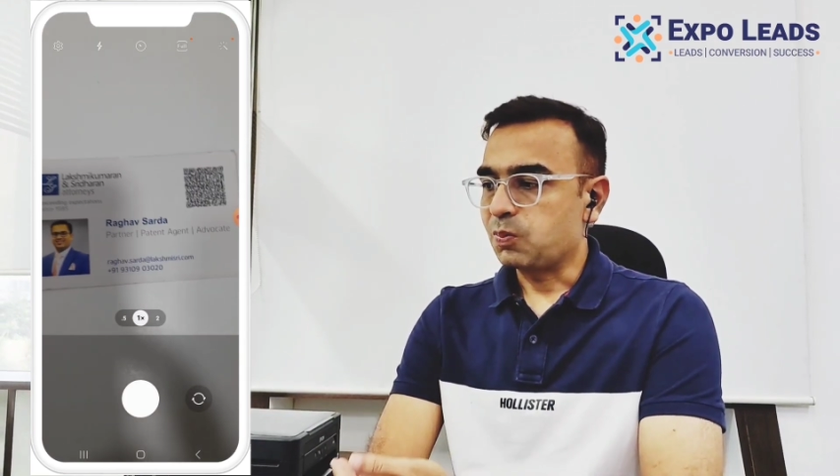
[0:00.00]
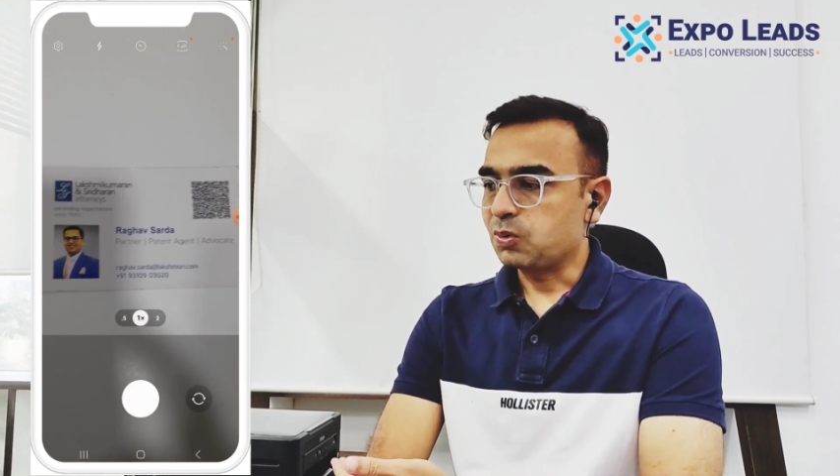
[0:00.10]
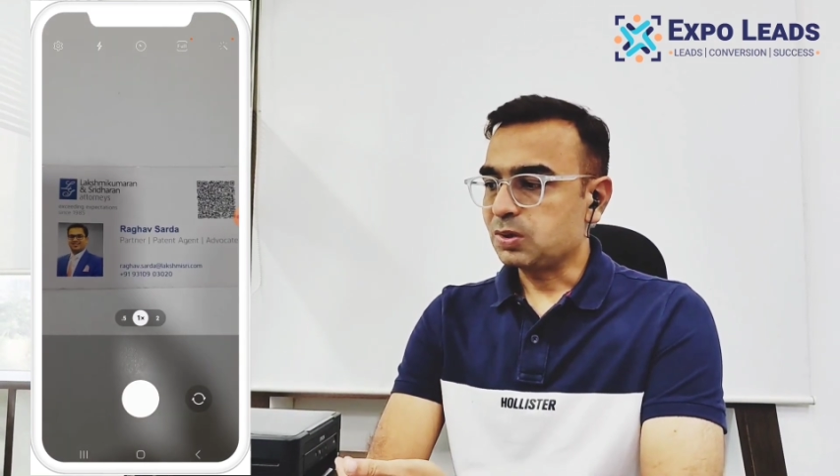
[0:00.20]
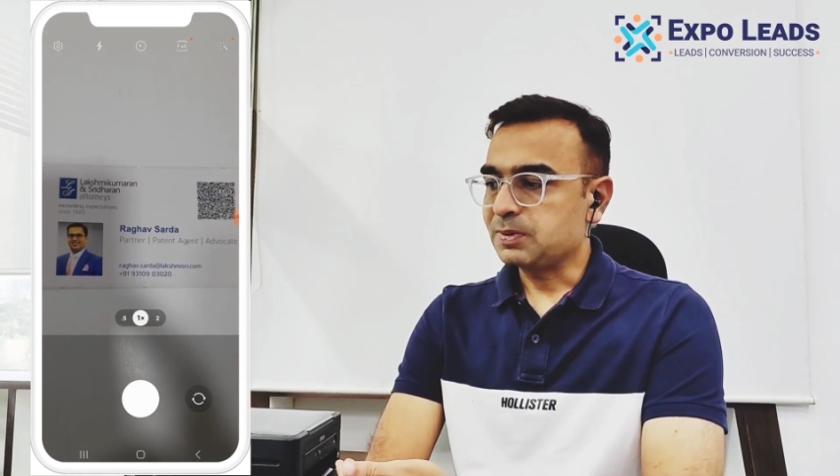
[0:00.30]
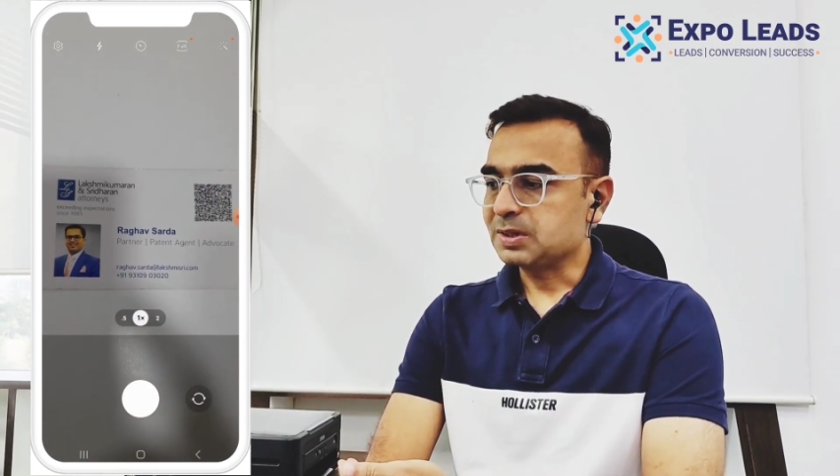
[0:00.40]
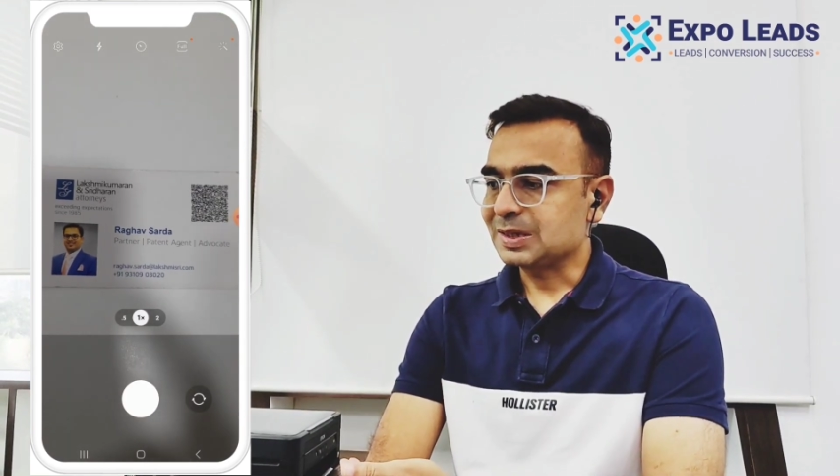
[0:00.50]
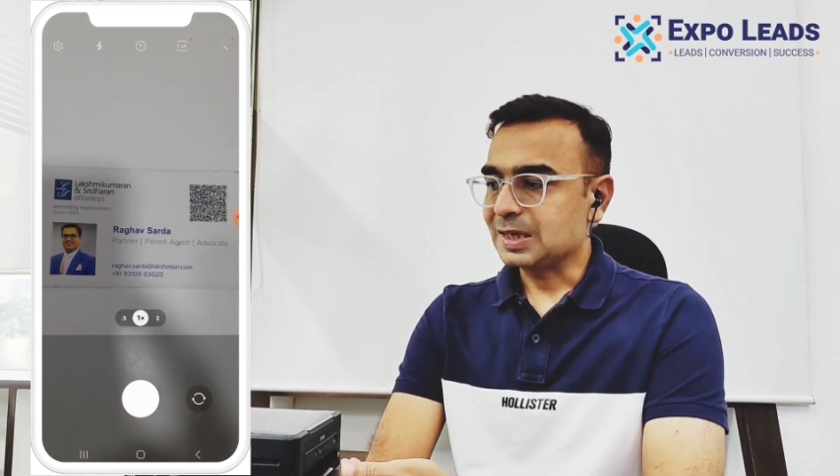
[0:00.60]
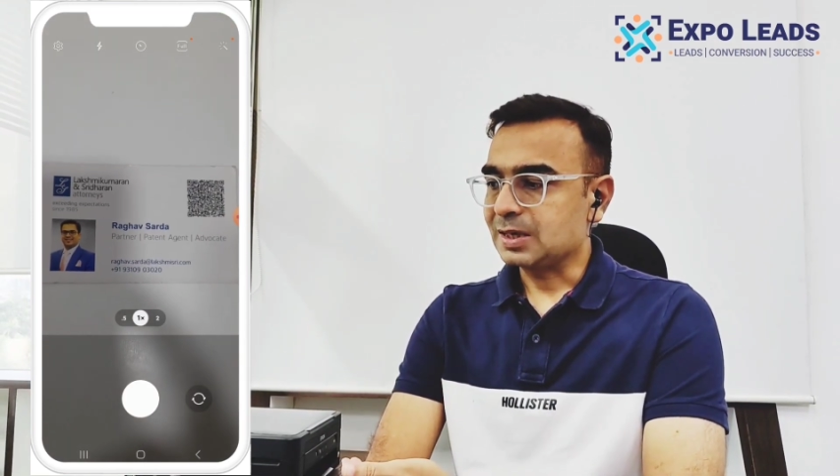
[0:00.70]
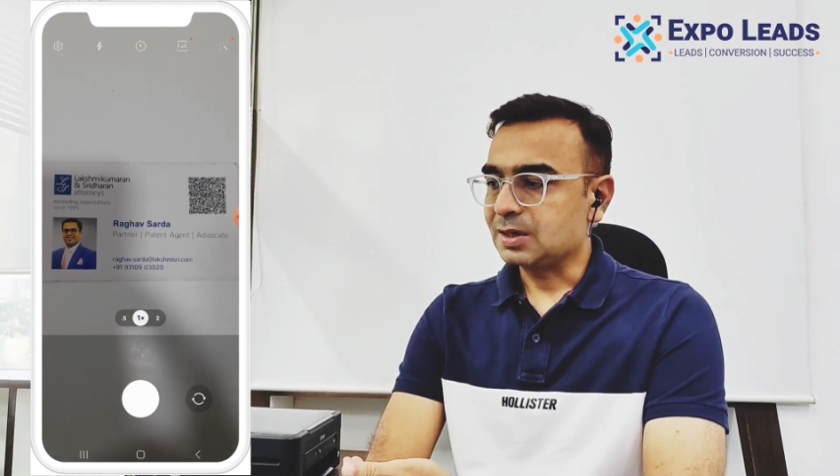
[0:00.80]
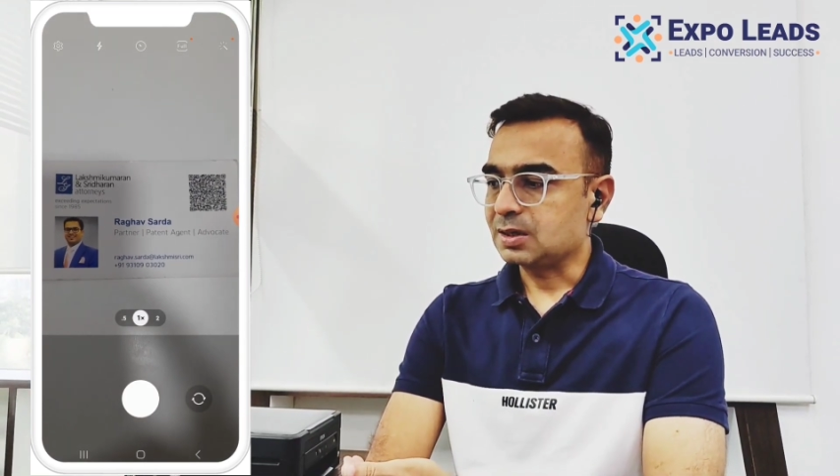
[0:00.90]
put up the
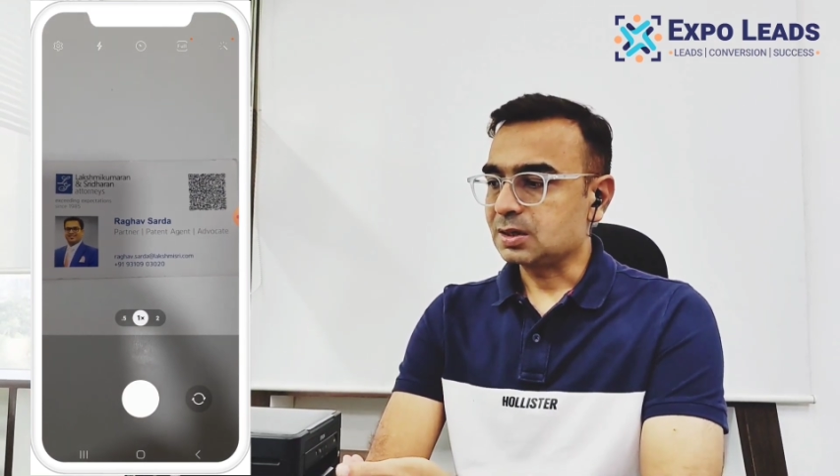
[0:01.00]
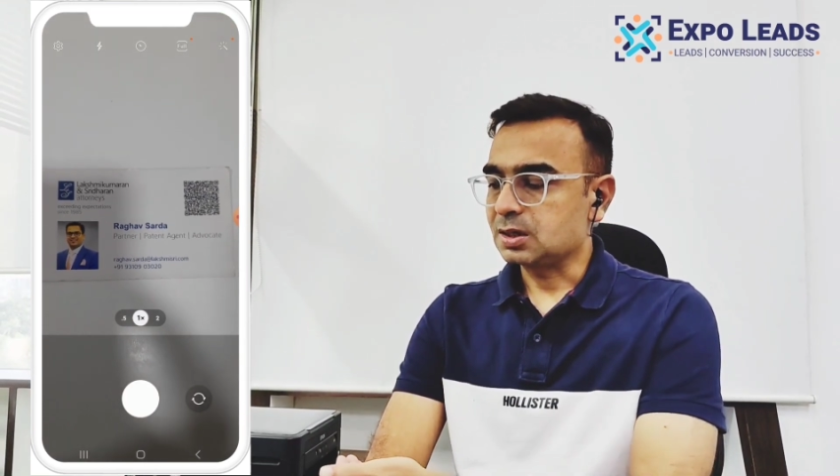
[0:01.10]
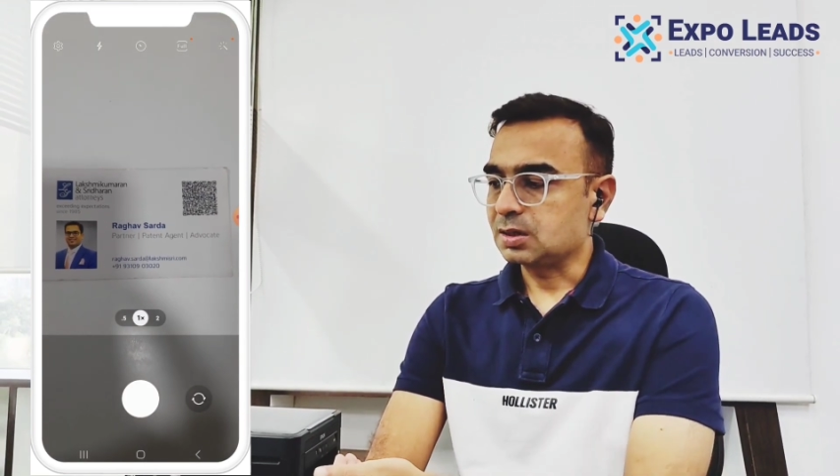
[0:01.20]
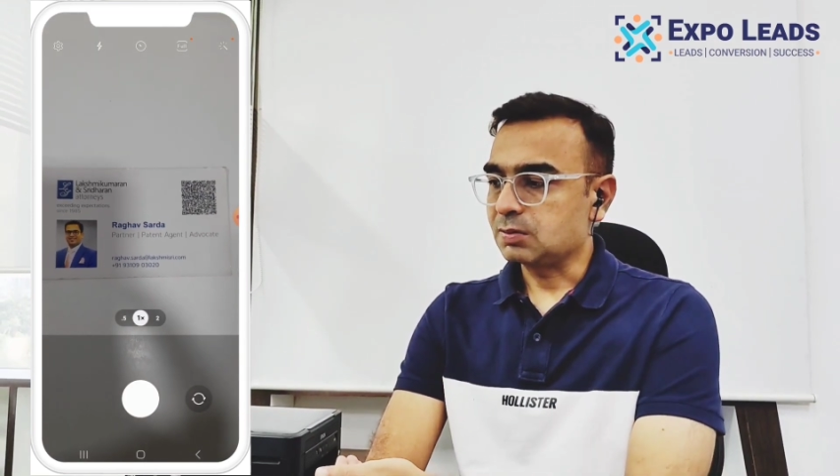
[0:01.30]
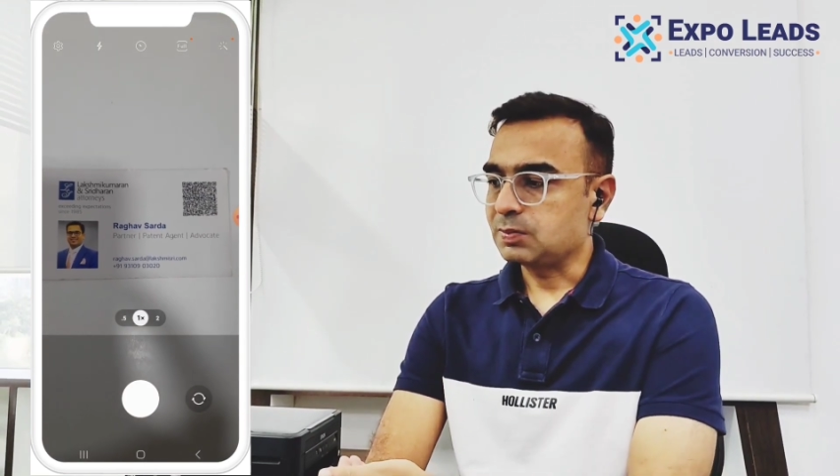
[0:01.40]
scanner uh,